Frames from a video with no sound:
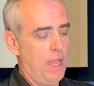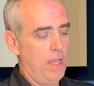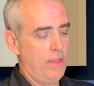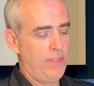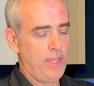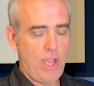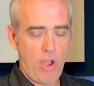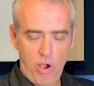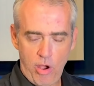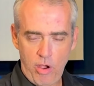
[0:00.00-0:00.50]

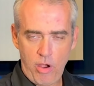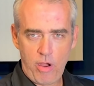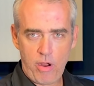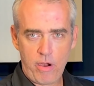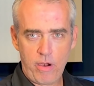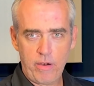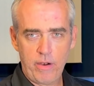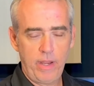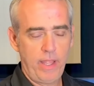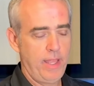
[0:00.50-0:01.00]
The
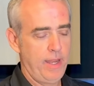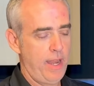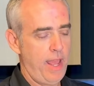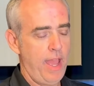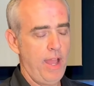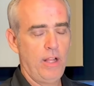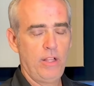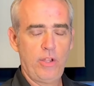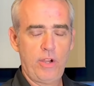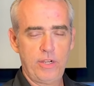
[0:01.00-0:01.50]
R in
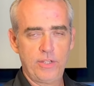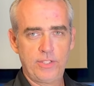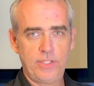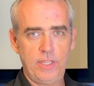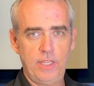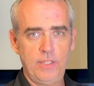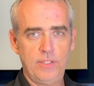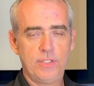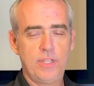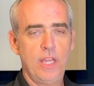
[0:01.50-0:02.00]

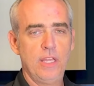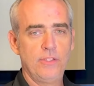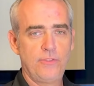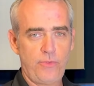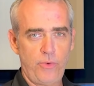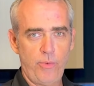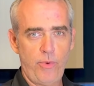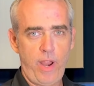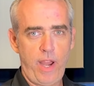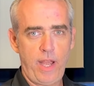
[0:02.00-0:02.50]
LRC stands
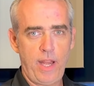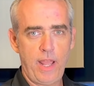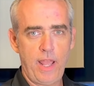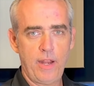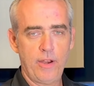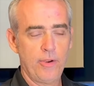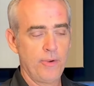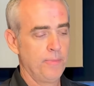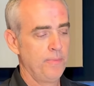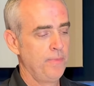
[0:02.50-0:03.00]
for
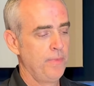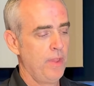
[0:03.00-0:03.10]
radiator.